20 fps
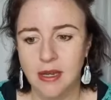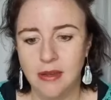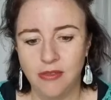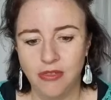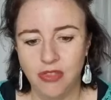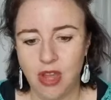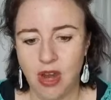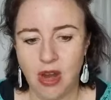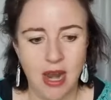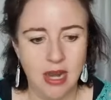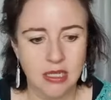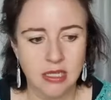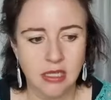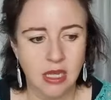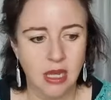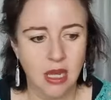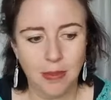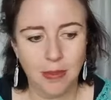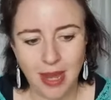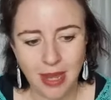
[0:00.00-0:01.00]
If they're
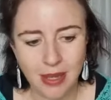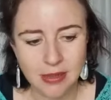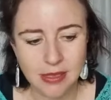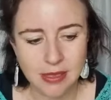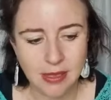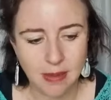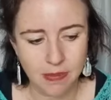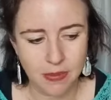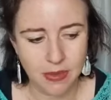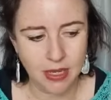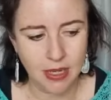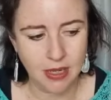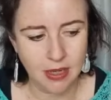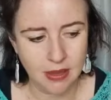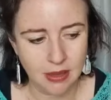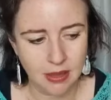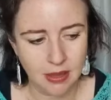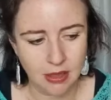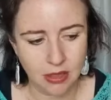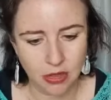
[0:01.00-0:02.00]
asking about something
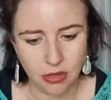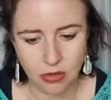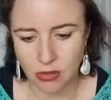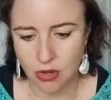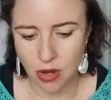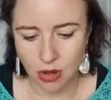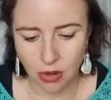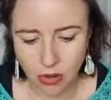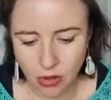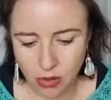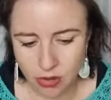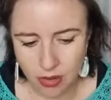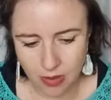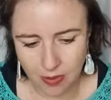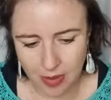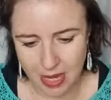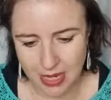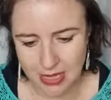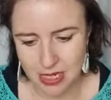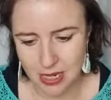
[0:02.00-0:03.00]
that you know
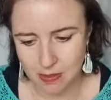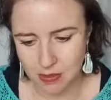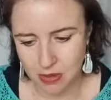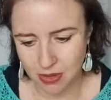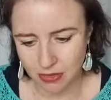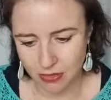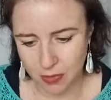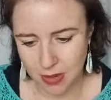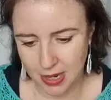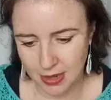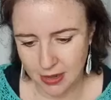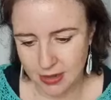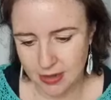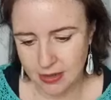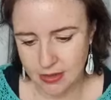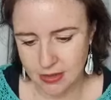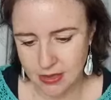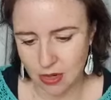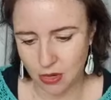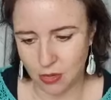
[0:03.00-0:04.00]
about Temple of
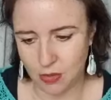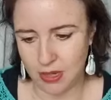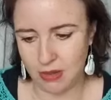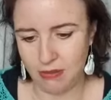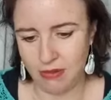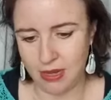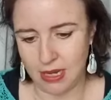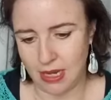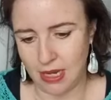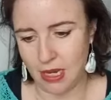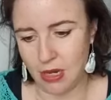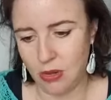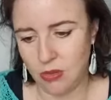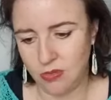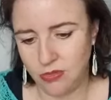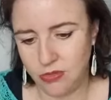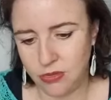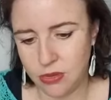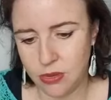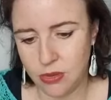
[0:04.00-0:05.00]
Balance, that will be really
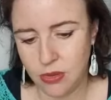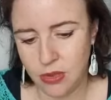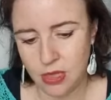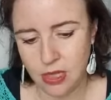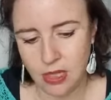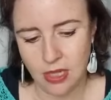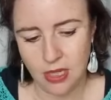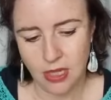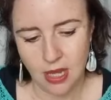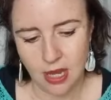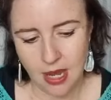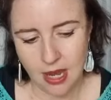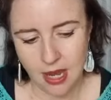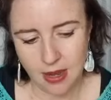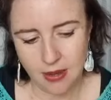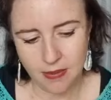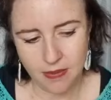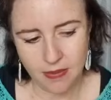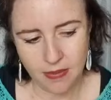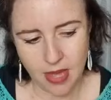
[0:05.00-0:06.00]
helpful.
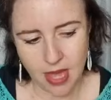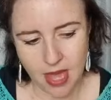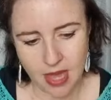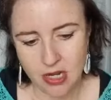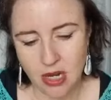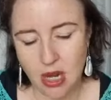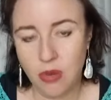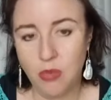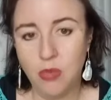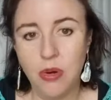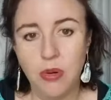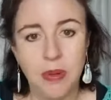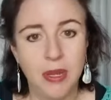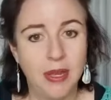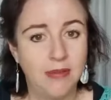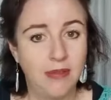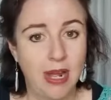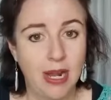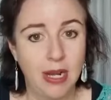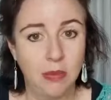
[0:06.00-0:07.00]
And I will be
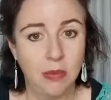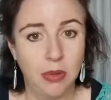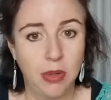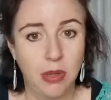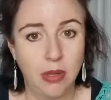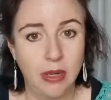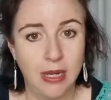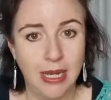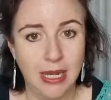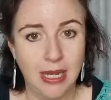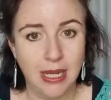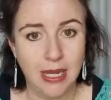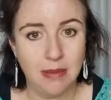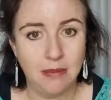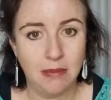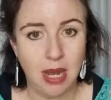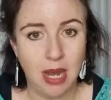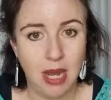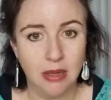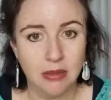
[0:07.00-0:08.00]
available on
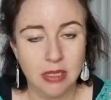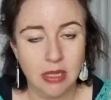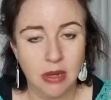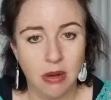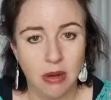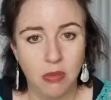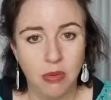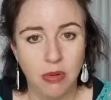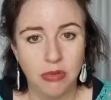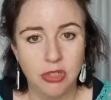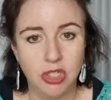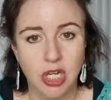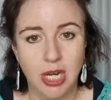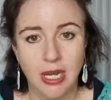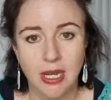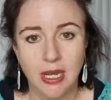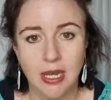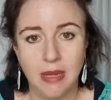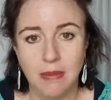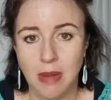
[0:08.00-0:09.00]
email, so I will
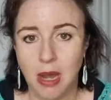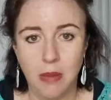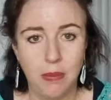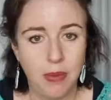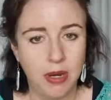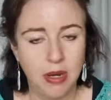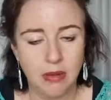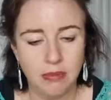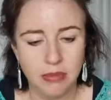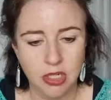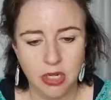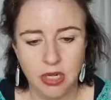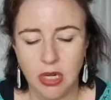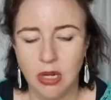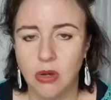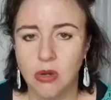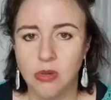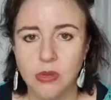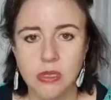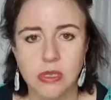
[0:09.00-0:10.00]
check email, but I'm turning
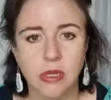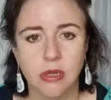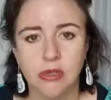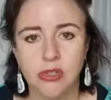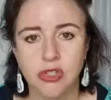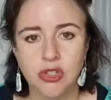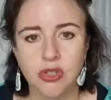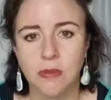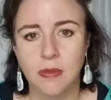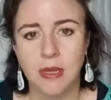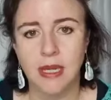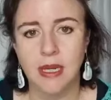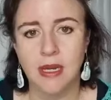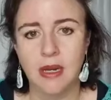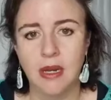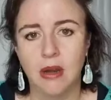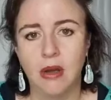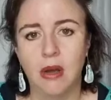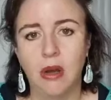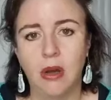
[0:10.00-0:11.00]
all social
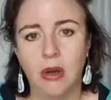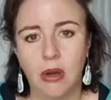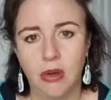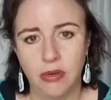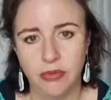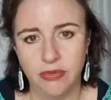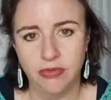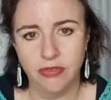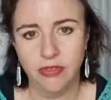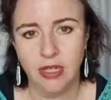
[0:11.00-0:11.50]
media off.